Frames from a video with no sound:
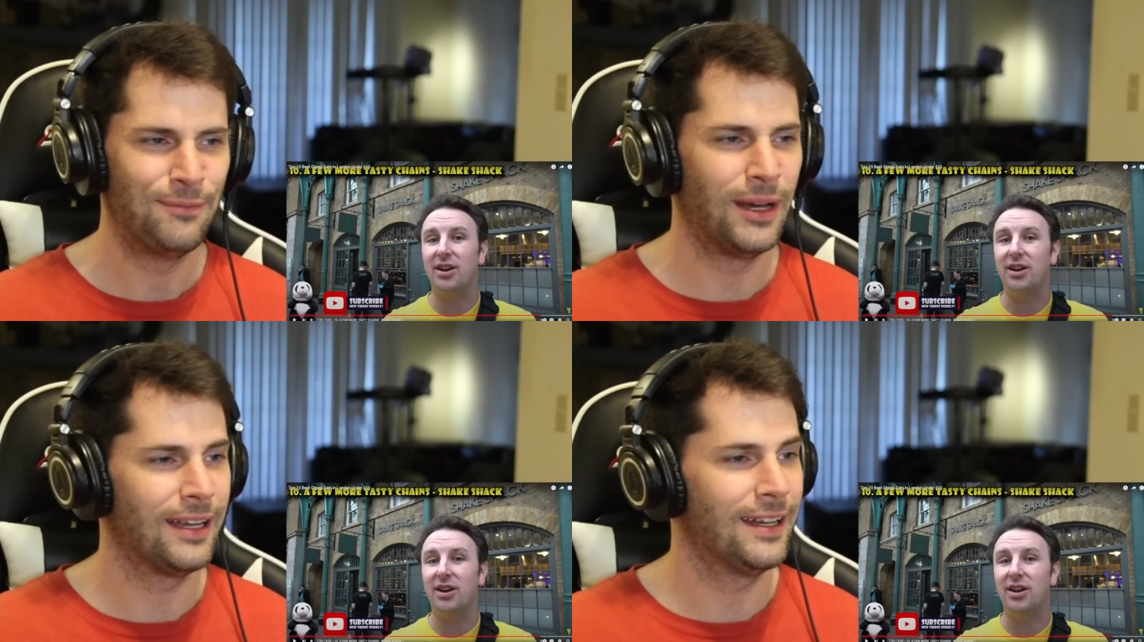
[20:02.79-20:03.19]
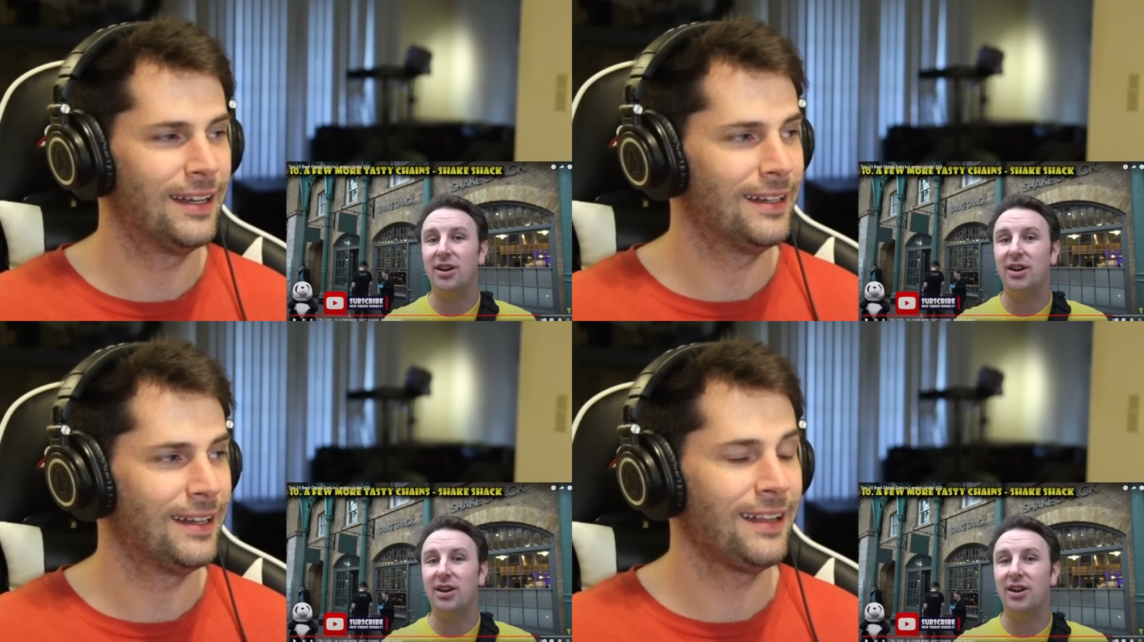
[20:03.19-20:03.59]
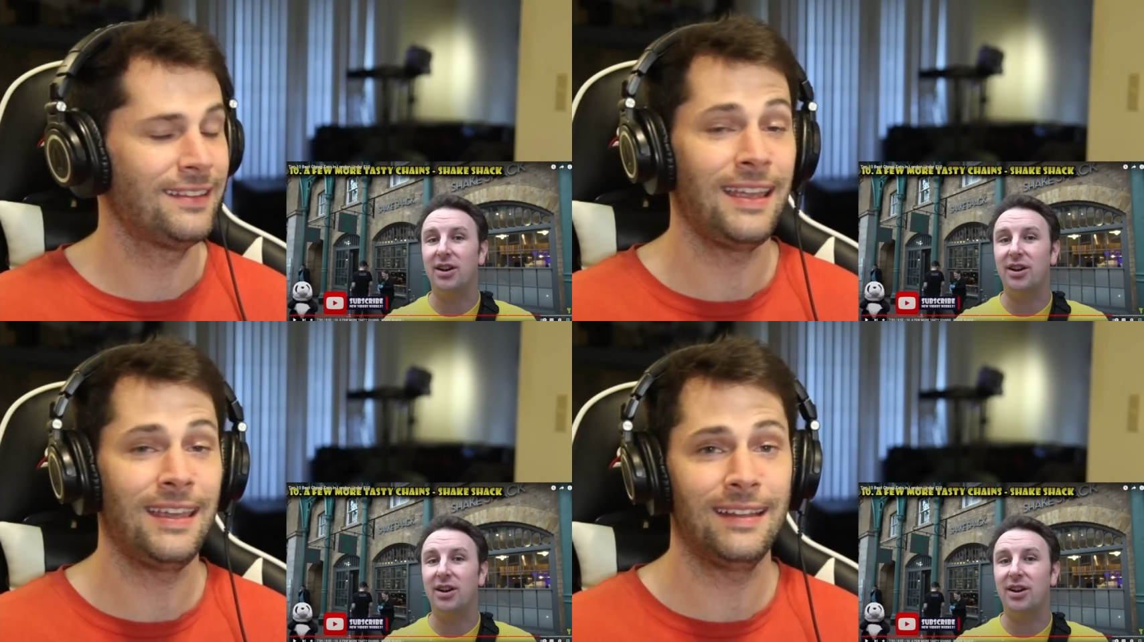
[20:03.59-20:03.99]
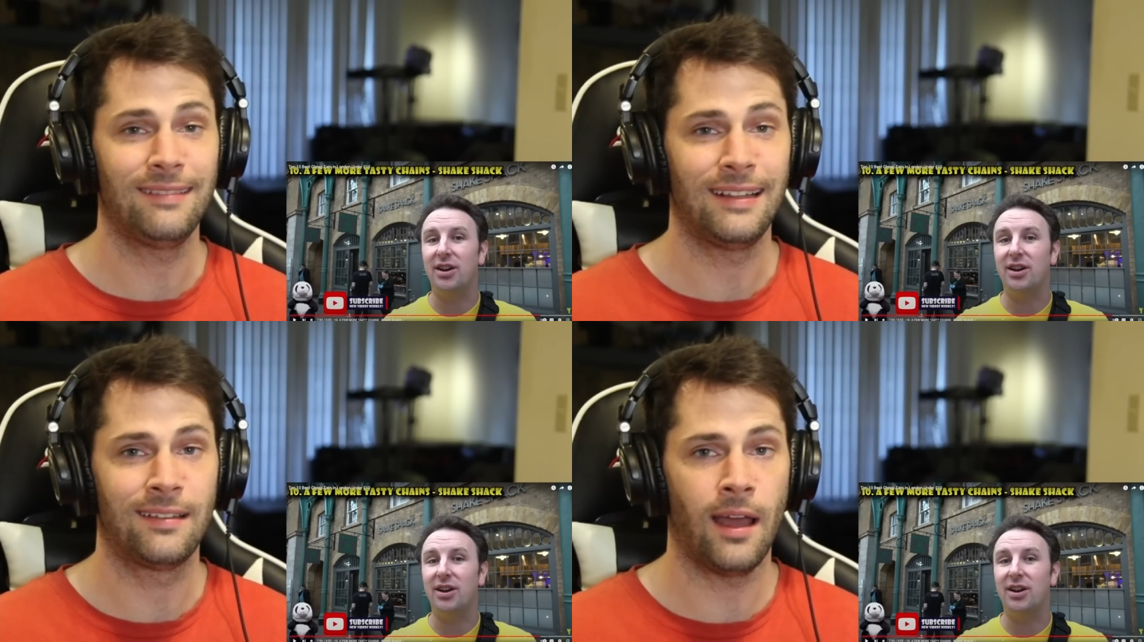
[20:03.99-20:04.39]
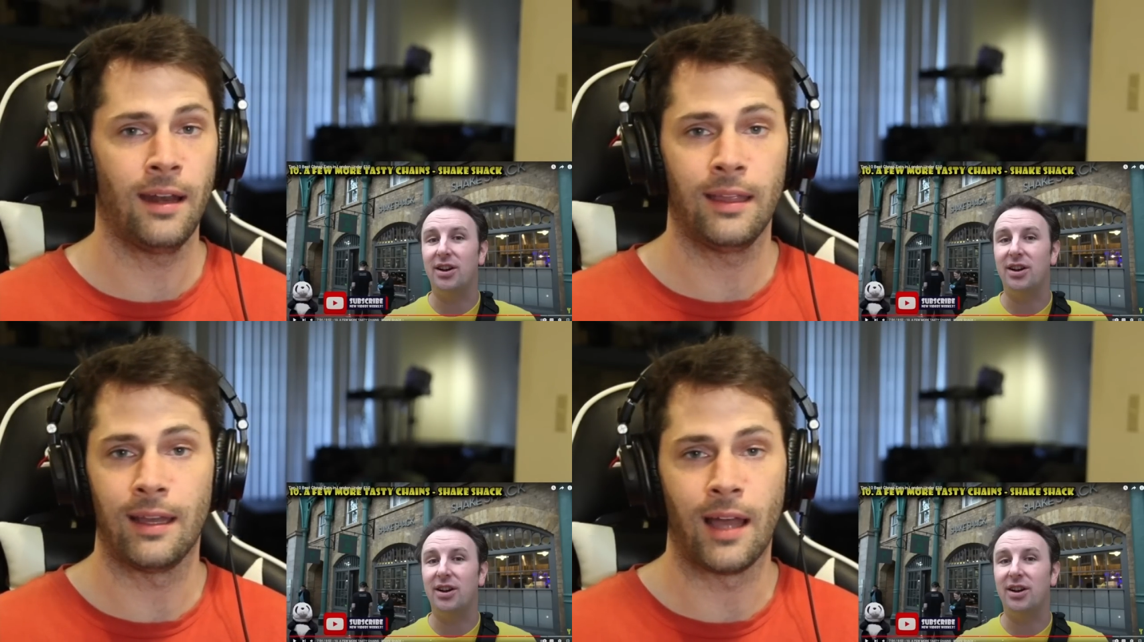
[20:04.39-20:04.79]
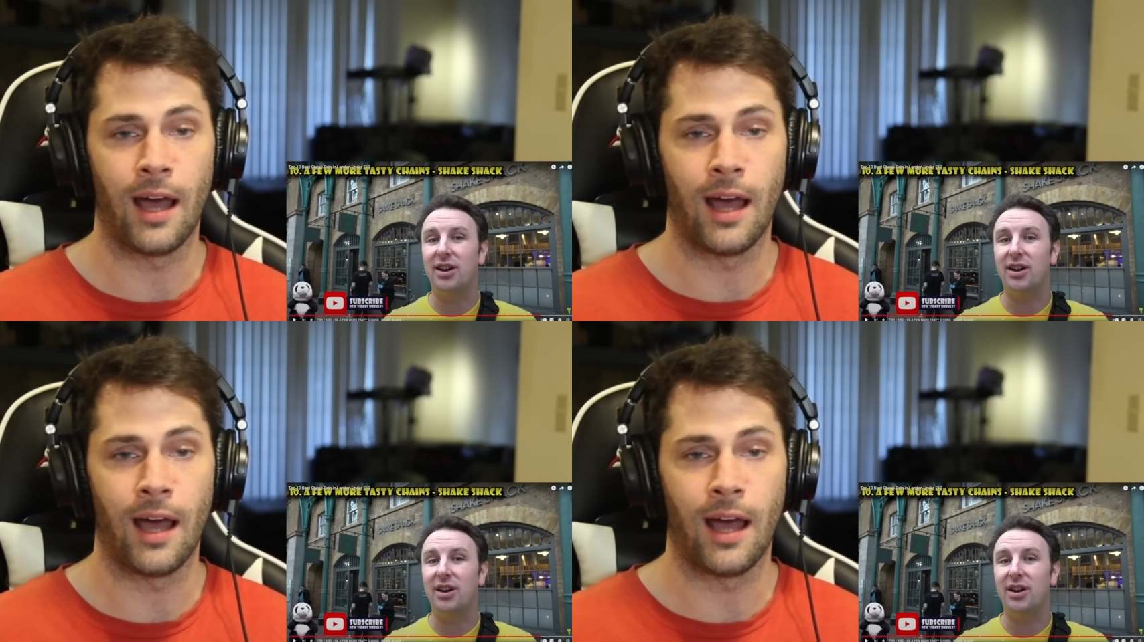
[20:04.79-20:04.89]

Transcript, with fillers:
Speaker 1: But uh, I'll take it. It's kind of like a